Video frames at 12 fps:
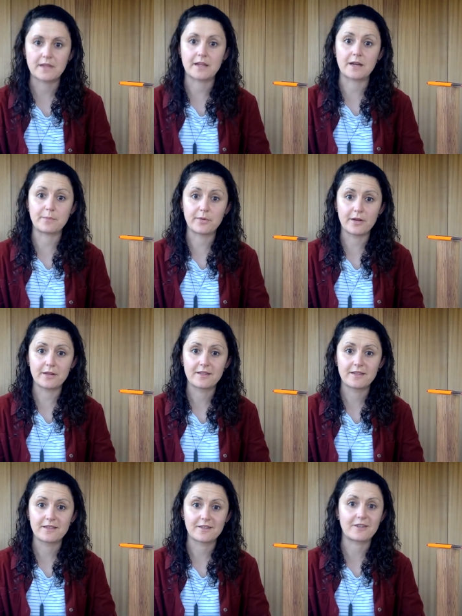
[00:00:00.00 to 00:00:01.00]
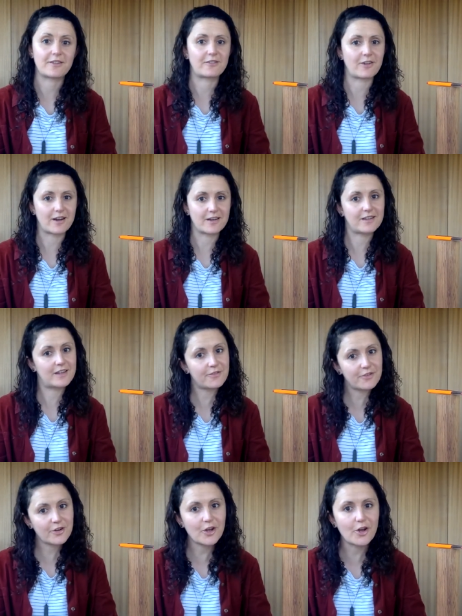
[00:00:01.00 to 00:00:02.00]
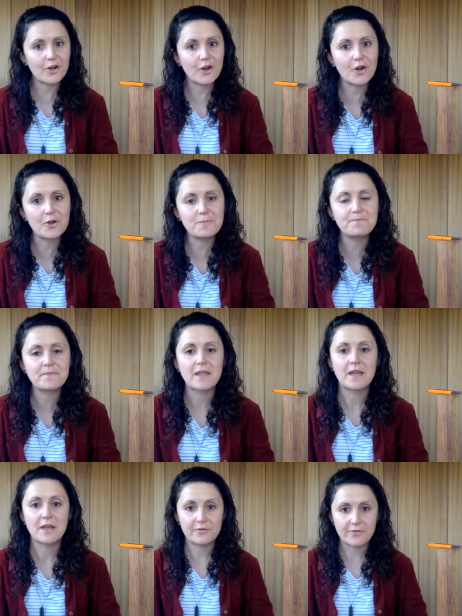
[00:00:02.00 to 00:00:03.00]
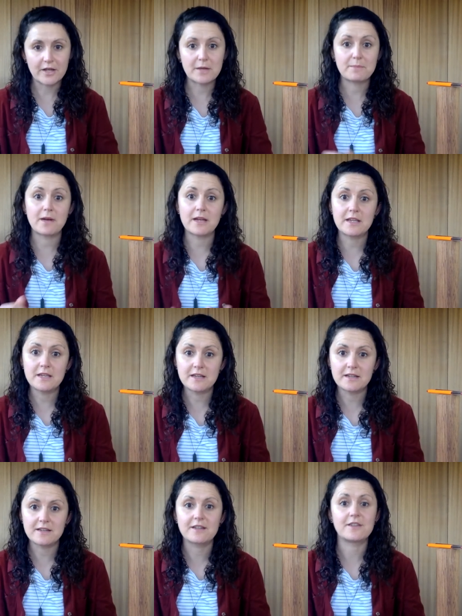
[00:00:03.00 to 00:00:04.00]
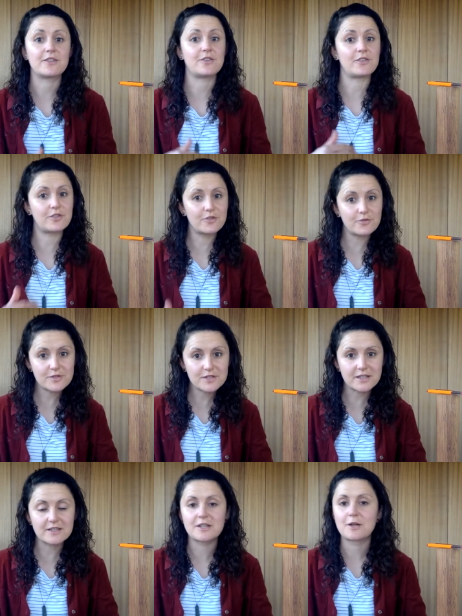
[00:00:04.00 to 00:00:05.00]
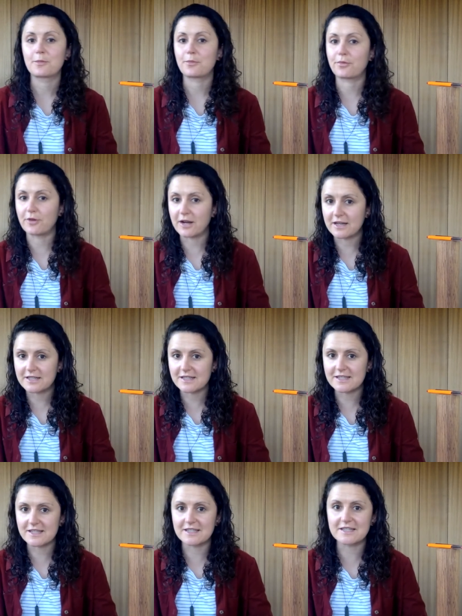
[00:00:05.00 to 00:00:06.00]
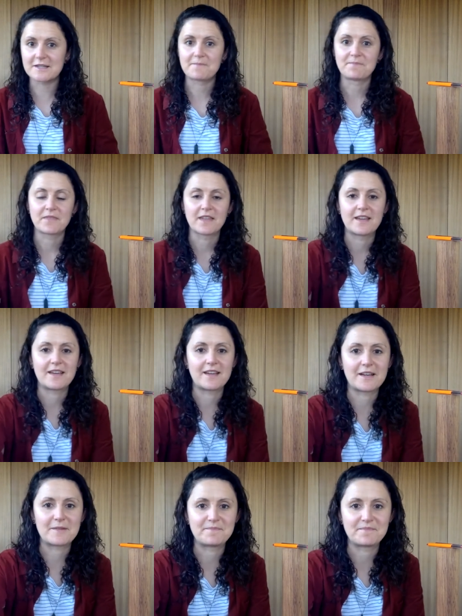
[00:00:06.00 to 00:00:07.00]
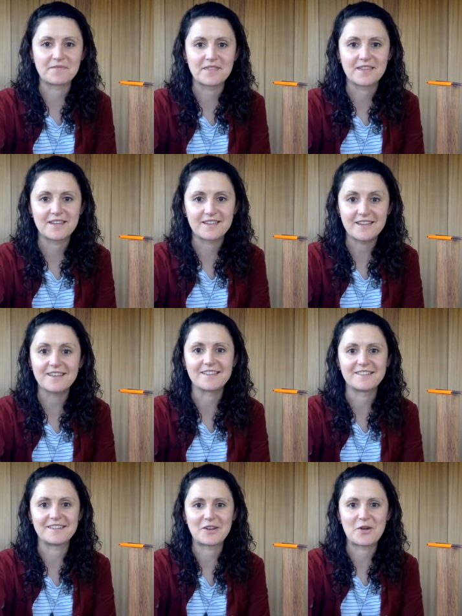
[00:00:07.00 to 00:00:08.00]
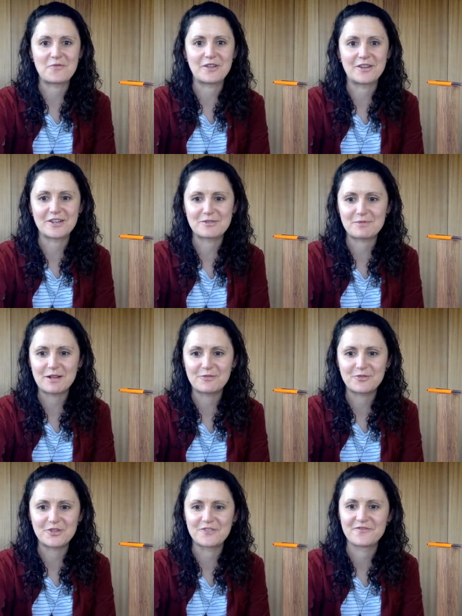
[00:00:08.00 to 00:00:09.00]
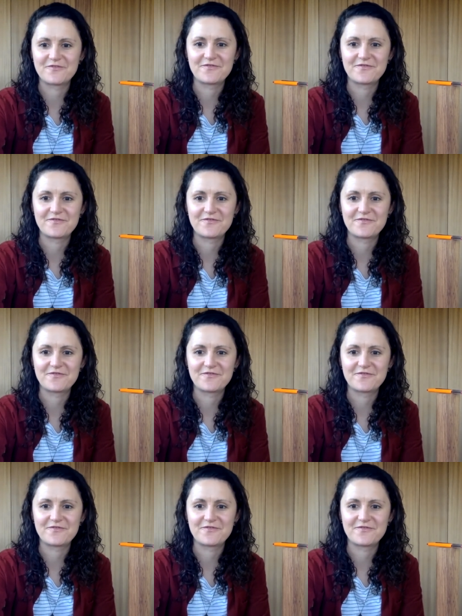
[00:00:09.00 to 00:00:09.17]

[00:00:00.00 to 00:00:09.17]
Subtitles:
Ka pai? Right, give it a go at home, whakamahi it, use it, practice it, and hopefully it goes well for you.